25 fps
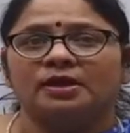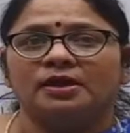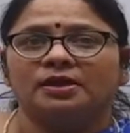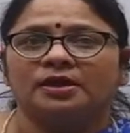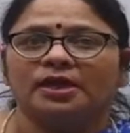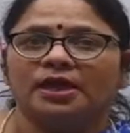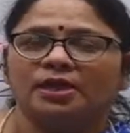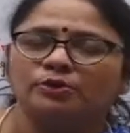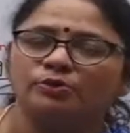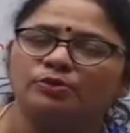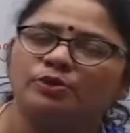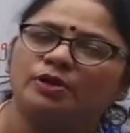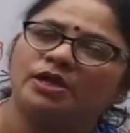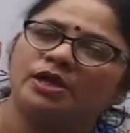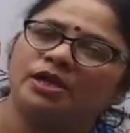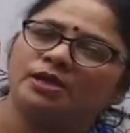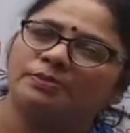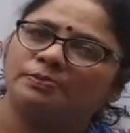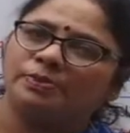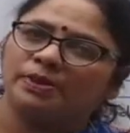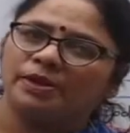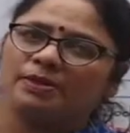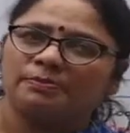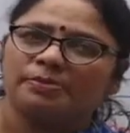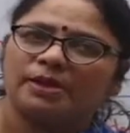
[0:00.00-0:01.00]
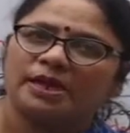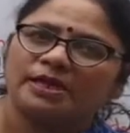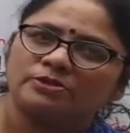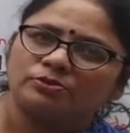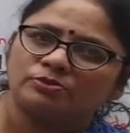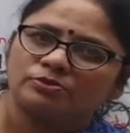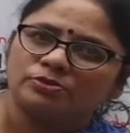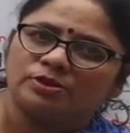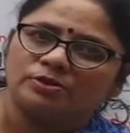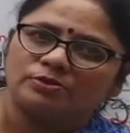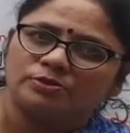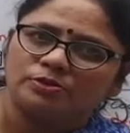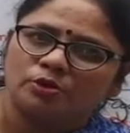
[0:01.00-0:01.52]
can you again bring back
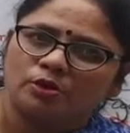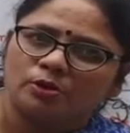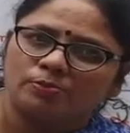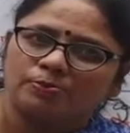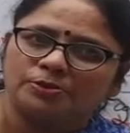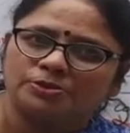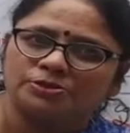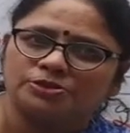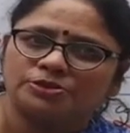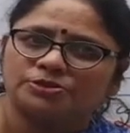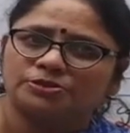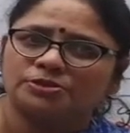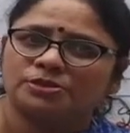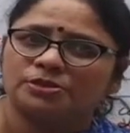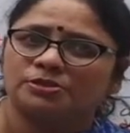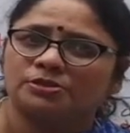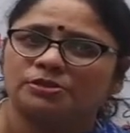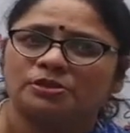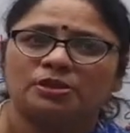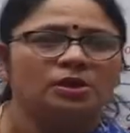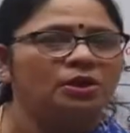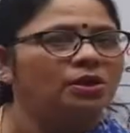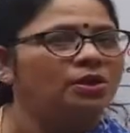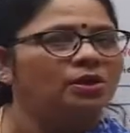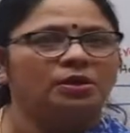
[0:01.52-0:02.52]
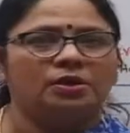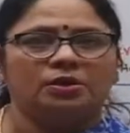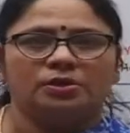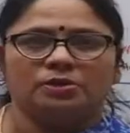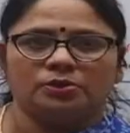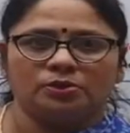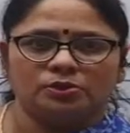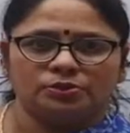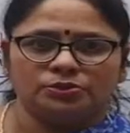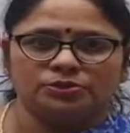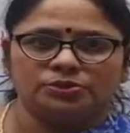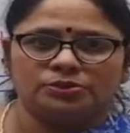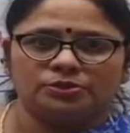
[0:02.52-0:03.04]
to the dough position?
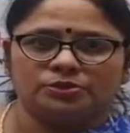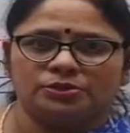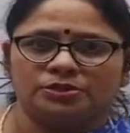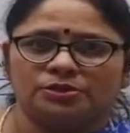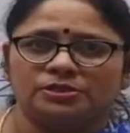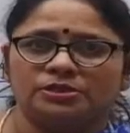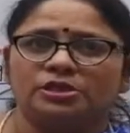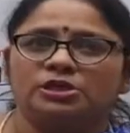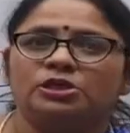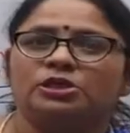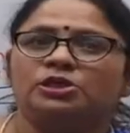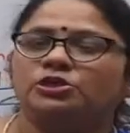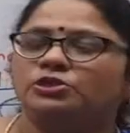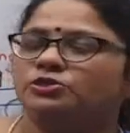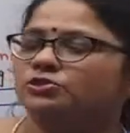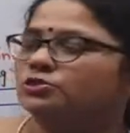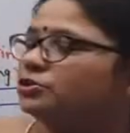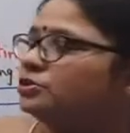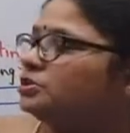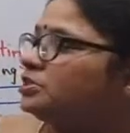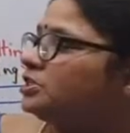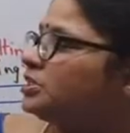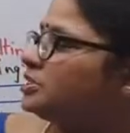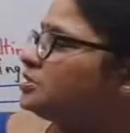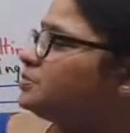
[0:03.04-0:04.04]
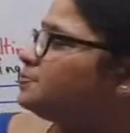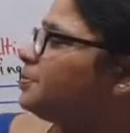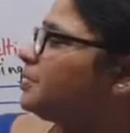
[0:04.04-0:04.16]
No, children. So this